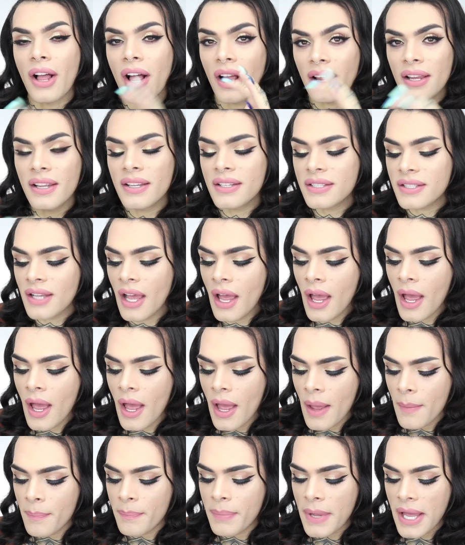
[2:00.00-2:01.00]
colors,
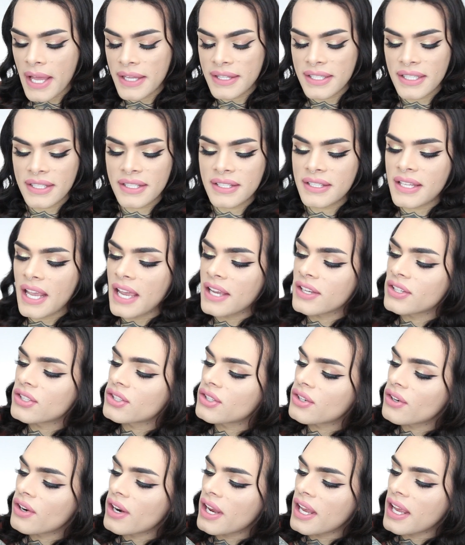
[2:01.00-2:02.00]
but the
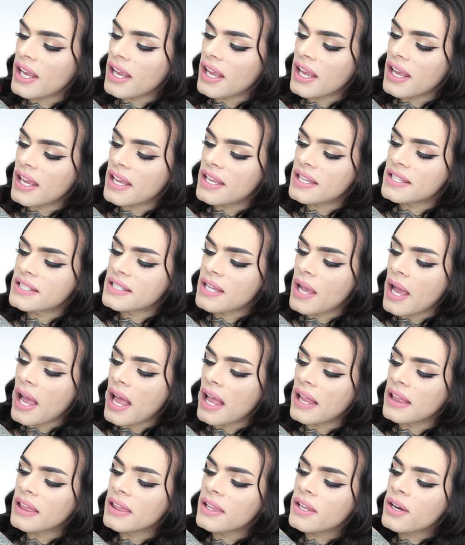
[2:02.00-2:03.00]
texture, it is
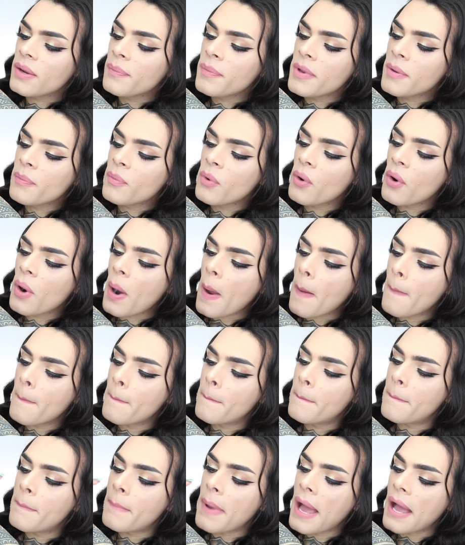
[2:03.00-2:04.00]
a little bit more
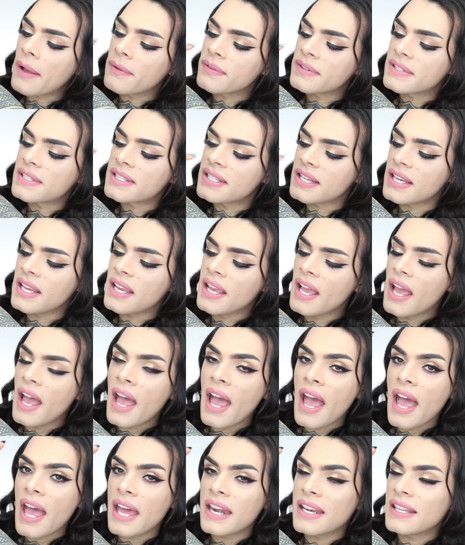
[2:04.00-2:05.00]
bouncy
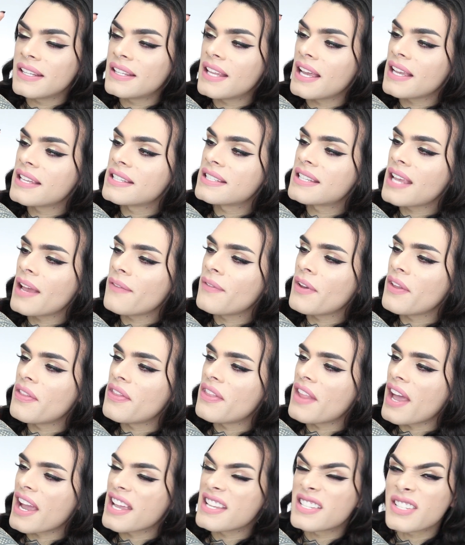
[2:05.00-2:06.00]
and it does have a
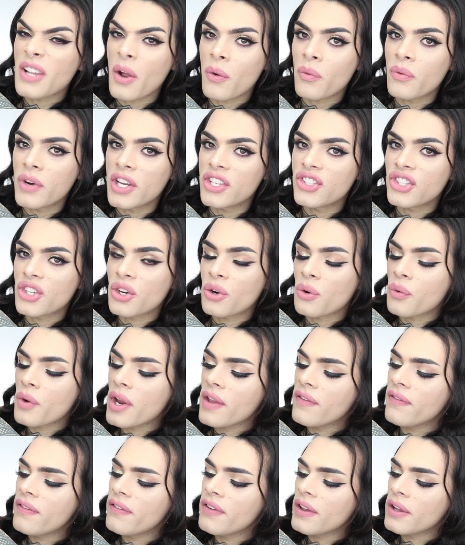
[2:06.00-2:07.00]
nice rich
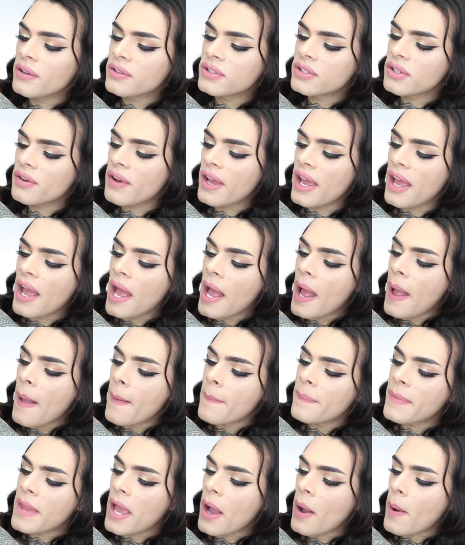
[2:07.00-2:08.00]
cream feel to it.
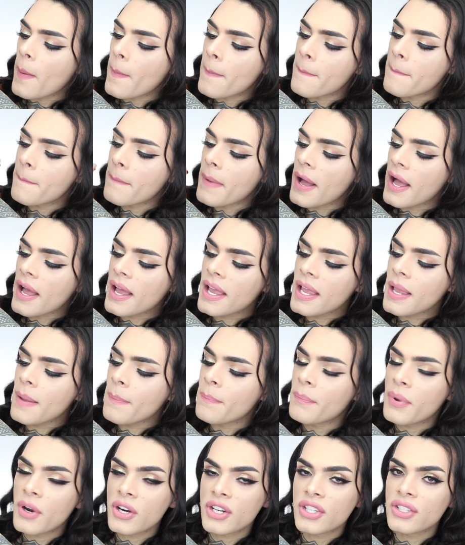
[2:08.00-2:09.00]
Now
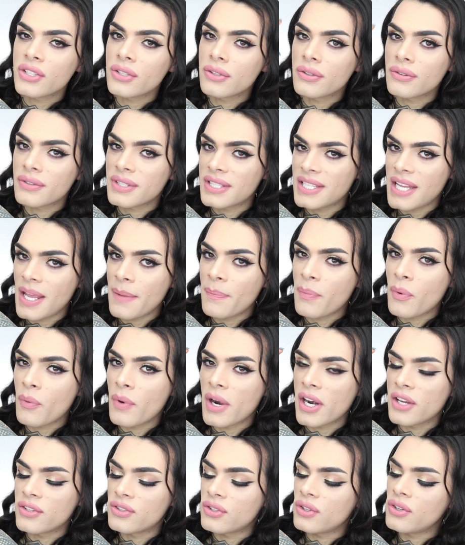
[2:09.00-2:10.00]
my personal tip
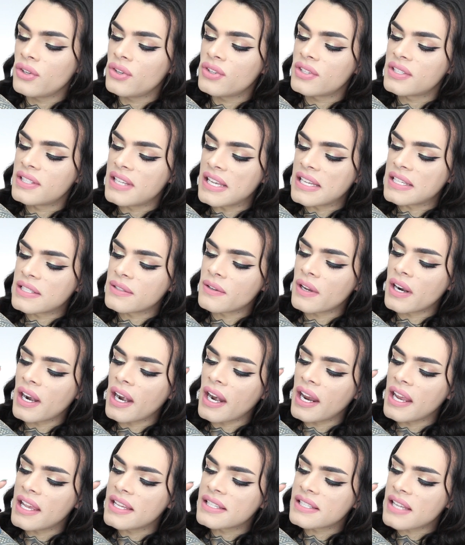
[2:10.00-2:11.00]
when I do use this
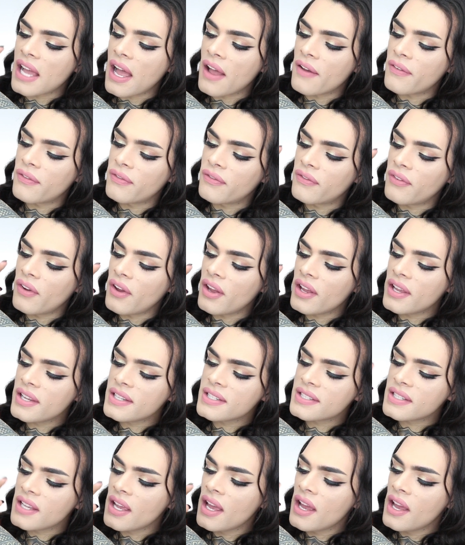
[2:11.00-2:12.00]
one is I
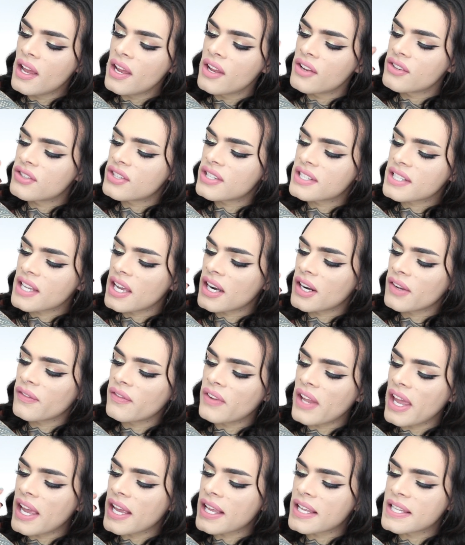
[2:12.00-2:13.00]
first just kind
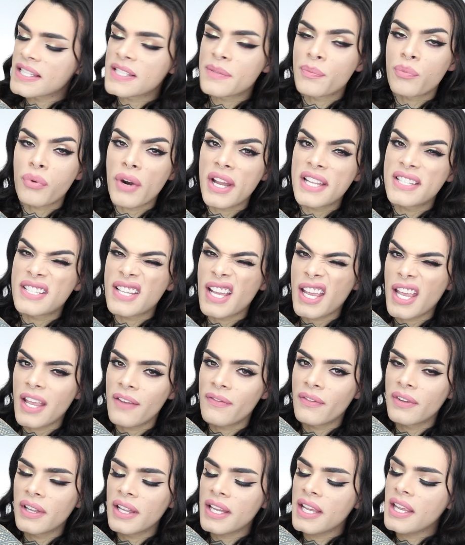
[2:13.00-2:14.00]
of like spread
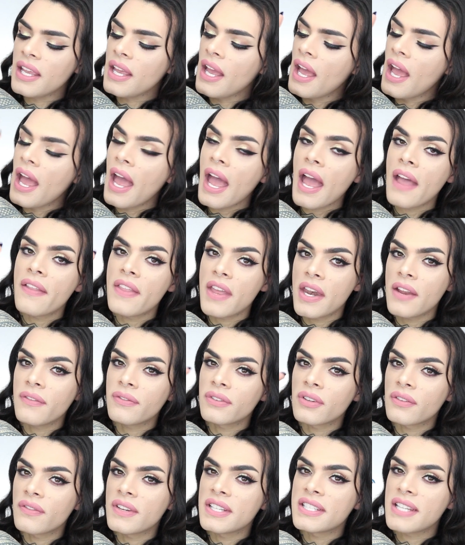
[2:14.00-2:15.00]
evenly, and then
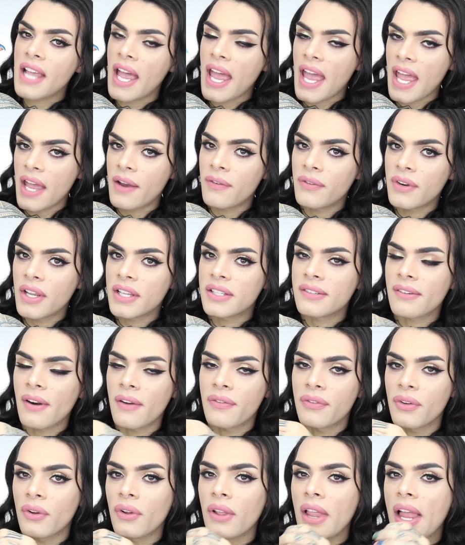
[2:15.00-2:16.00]
if there is an area that I
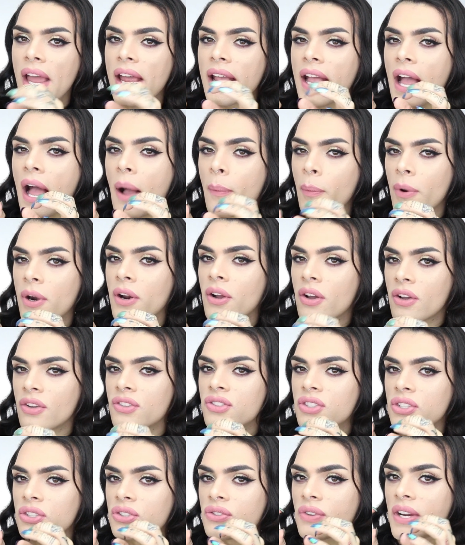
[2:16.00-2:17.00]
feel like I want to
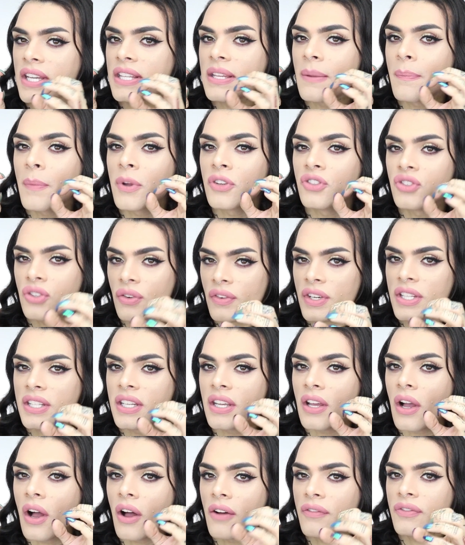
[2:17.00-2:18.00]
concentrate the
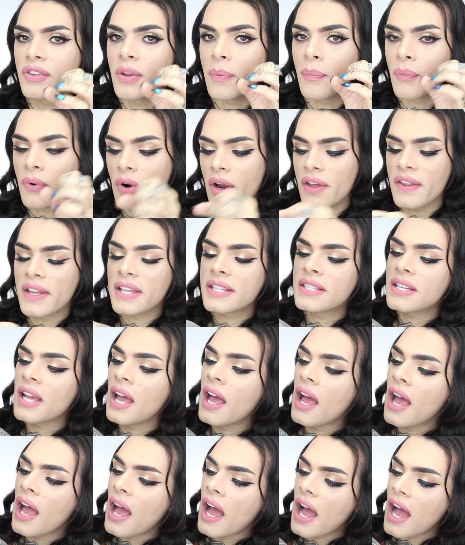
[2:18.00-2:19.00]
majority of the product,
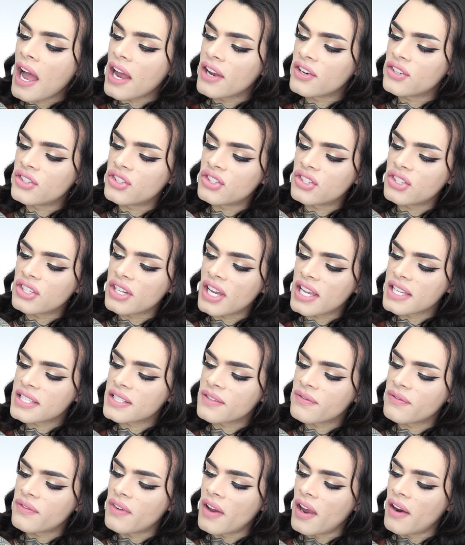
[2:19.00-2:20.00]
I
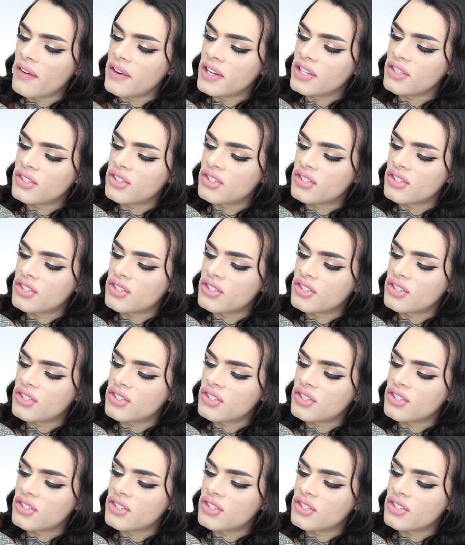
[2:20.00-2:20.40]
just very